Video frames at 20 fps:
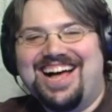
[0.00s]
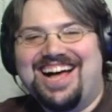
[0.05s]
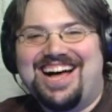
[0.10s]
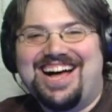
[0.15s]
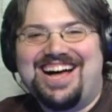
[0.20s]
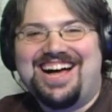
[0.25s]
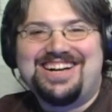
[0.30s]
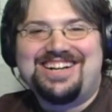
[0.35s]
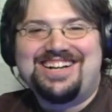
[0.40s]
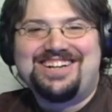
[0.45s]

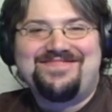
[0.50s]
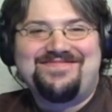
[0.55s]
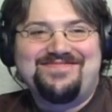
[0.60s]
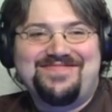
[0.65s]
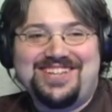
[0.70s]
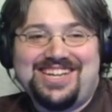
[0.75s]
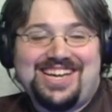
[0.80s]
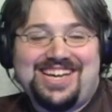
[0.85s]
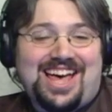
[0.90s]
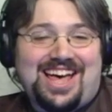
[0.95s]

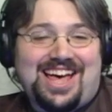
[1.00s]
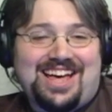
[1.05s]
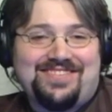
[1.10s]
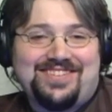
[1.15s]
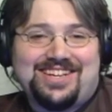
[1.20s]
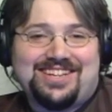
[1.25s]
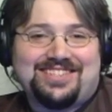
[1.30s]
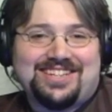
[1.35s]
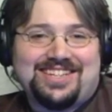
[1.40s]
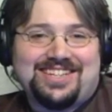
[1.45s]
But yeah,
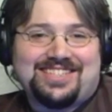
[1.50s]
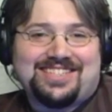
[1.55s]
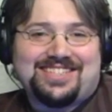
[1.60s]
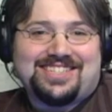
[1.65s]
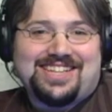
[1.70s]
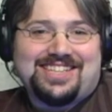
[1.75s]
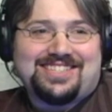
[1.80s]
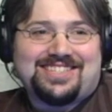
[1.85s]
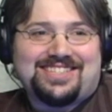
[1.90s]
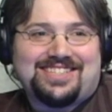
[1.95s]
because it's
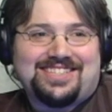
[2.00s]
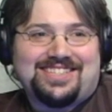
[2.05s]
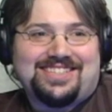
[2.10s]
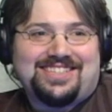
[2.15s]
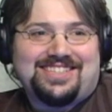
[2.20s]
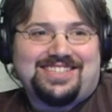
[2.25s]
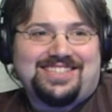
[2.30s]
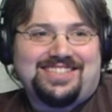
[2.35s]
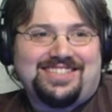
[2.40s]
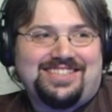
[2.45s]

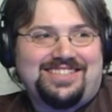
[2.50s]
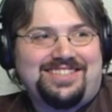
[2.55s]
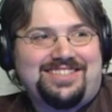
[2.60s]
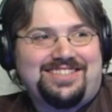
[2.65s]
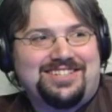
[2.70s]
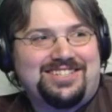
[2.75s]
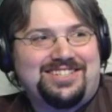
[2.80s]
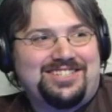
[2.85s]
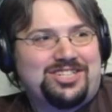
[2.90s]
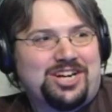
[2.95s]

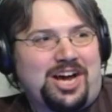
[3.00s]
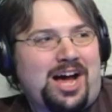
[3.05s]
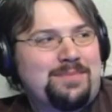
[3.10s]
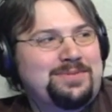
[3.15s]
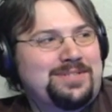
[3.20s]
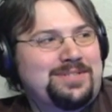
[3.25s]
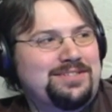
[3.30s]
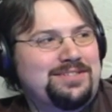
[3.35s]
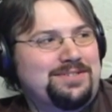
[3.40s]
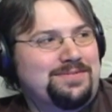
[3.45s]
the
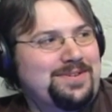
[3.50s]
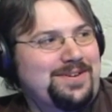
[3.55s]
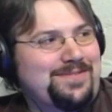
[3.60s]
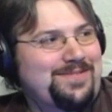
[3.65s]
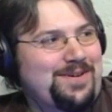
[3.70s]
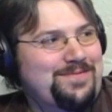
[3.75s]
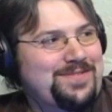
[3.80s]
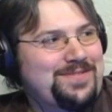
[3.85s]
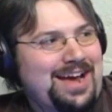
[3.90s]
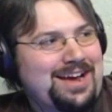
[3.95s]
Jobsism
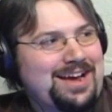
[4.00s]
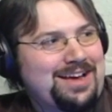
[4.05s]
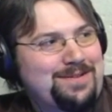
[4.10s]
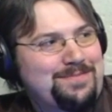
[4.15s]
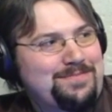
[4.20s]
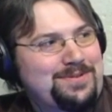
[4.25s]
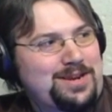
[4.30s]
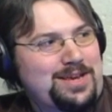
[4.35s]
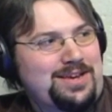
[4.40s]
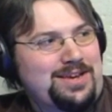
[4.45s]
of that
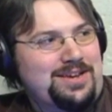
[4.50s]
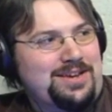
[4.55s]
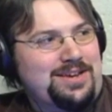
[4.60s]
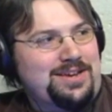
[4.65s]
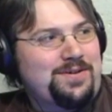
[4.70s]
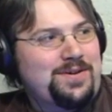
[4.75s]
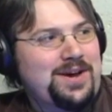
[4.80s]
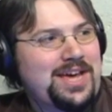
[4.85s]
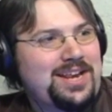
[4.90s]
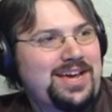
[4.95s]
company, and
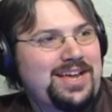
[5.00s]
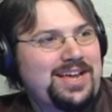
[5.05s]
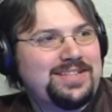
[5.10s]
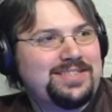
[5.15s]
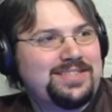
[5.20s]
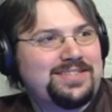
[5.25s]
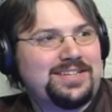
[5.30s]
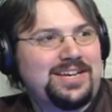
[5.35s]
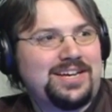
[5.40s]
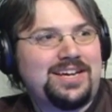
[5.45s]

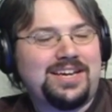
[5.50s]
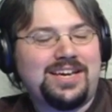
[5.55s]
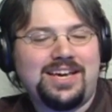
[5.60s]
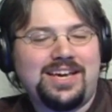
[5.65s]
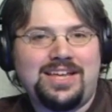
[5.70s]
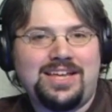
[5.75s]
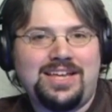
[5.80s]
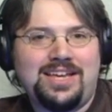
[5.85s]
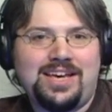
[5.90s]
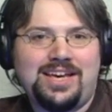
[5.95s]
it's
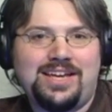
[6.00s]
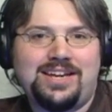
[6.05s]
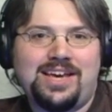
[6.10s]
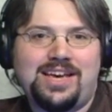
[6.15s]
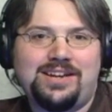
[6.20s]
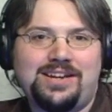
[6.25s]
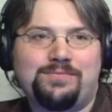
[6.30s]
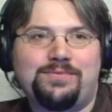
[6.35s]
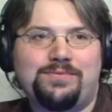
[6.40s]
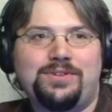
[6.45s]

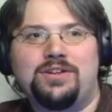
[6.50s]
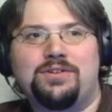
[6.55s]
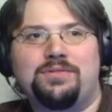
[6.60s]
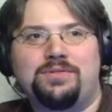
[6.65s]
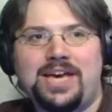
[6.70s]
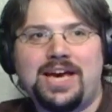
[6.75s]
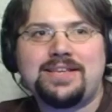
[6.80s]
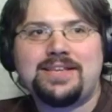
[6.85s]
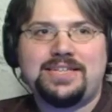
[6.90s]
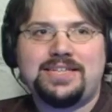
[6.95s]
and
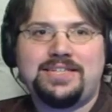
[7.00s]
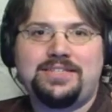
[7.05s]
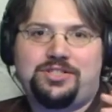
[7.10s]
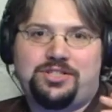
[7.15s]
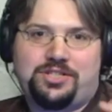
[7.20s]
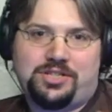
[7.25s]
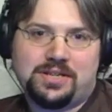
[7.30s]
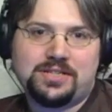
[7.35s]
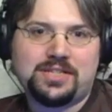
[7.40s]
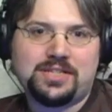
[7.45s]
yes, he's
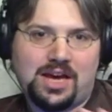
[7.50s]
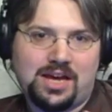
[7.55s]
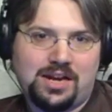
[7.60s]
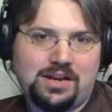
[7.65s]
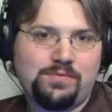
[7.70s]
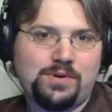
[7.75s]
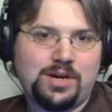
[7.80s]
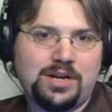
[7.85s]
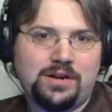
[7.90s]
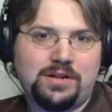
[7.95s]
just kind
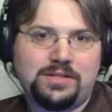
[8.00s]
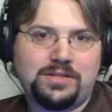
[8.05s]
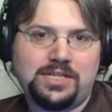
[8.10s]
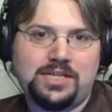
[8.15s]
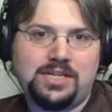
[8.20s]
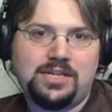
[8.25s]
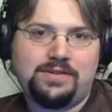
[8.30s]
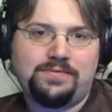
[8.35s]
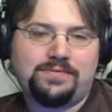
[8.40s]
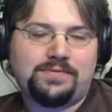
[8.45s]
of went on
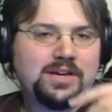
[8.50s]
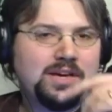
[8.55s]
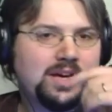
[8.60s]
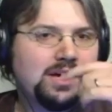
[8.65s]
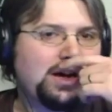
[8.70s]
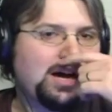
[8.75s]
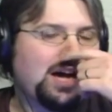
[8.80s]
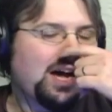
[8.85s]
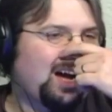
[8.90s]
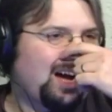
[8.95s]
leave,
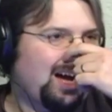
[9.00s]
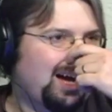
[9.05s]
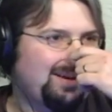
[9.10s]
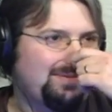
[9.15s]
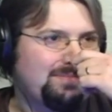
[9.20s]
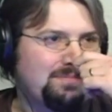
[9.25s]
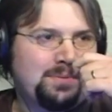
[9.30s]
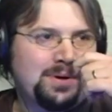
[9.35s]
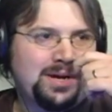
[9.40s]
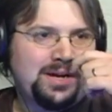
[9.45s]

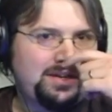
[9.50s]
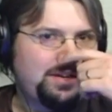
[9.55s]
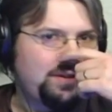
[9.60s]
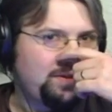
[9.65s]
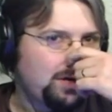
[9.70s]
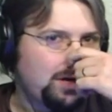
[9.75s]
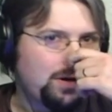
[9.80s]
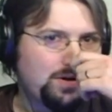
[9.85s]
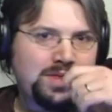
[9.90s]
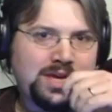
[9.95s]
But
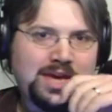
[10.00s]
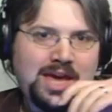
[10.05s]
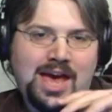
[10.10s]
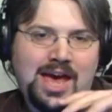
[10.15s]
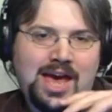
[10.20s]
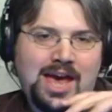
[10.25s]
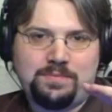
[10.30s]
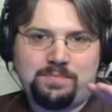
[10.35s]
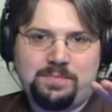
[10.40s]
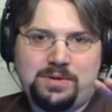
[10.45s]
they
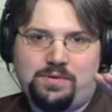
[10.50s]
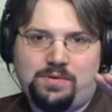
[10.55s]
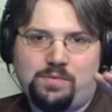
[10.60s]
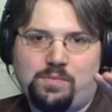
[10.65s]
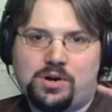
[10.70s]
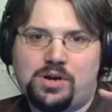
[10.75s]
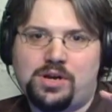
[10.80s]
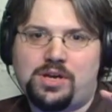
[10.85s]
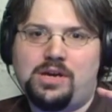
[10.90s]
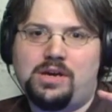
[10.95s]
have to be
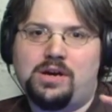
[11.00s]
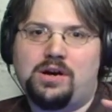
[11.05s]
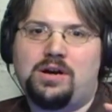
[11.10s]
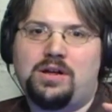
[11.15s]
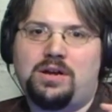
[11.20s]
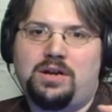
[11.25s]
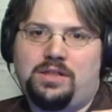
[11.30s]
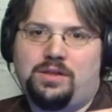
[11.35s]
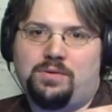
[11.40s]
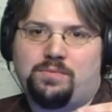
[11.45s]
working
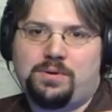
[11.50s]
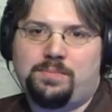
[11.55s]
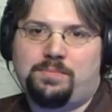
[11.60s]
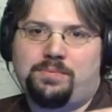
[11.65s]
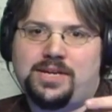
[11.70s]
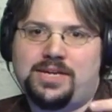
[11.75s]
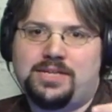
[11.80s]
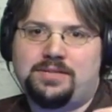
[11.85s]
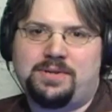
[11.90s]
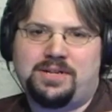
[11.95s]
on the
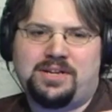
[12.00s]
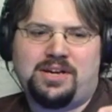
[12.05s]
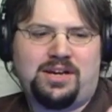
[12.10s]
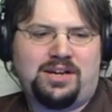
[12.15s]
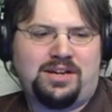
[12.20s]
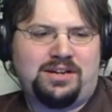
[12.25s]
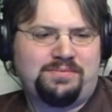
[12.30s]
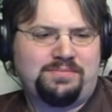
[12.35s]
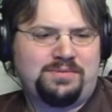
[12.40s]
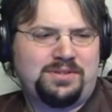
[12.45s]
replacement.
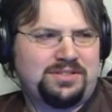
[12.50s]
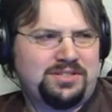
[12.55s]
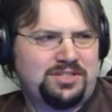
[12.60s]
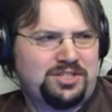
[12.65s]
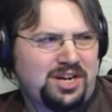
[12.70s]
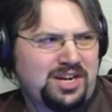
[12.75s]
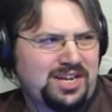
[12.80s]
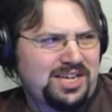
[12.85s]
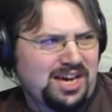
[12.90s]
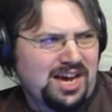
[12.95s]
Was it
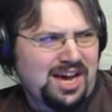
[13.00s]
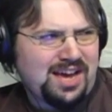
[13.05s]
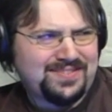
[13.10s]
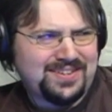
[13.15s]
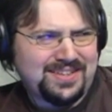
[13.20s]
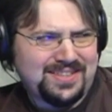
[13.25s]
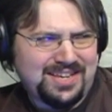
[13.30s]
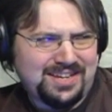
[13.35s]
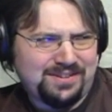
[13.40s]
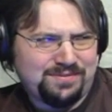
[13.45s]
Johnny Ives,
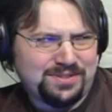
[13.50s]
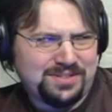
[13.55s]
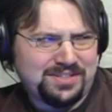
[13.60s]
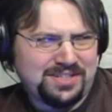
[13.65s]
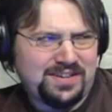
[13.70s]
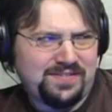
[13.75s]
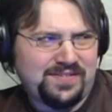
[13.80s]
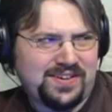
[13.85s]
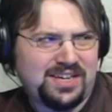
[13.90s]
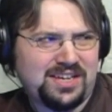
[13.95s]
I think, was
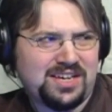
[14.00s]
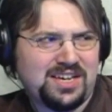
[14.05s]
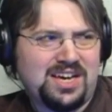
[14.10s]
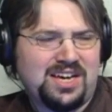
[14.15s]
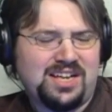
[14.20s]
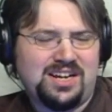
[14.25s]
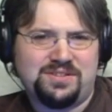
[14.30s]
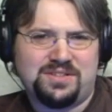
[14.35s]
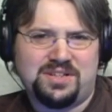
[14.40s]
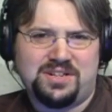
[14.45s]
leaving?
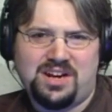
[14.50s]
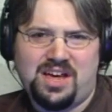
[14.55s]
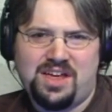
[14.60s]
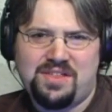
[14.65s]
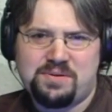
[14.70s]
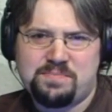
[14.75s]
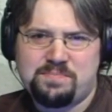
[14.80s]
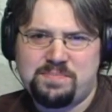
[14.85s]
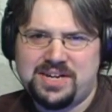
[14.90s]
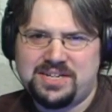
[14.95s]
There's
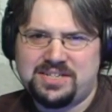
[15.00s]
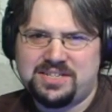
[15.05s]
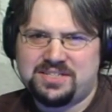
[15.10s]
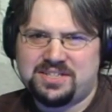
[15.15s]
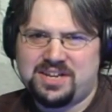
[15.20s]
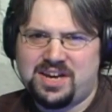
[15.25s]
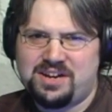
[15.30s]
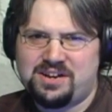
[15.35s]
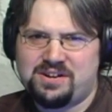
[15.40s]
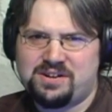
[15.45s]
another big
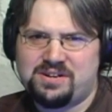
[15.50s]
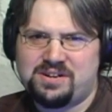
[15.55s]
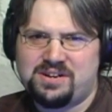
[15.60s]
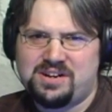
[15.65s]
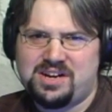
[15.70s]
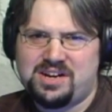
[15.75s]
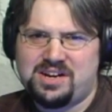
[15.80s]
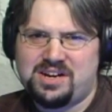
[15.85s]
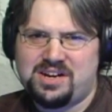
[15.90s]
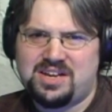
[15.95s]
designer
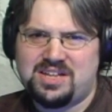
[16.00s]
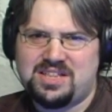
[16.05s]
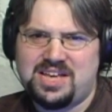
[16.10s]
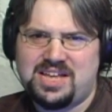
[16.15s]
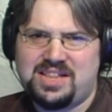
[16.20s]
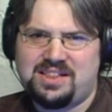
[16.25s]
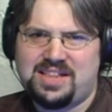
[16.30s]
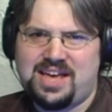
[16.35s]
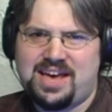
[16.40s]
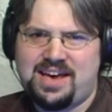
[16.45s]

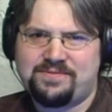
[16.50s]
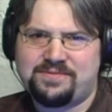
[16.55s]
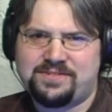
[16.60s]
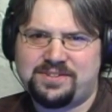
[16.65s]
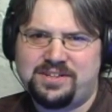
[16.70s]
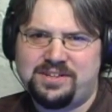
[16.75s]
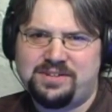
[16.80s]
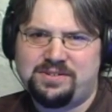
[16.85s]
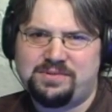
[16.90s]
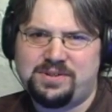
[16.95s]
that left
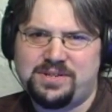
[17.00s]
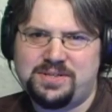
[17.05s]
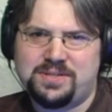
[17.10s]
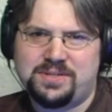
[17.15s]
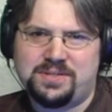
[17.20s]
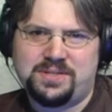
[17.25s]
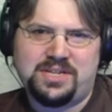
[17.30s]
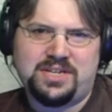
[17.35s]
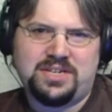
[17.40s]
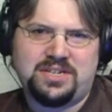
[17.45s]

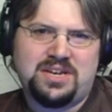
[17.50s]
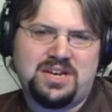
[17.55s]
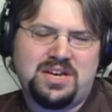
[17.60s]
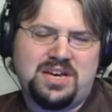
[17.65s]
recently.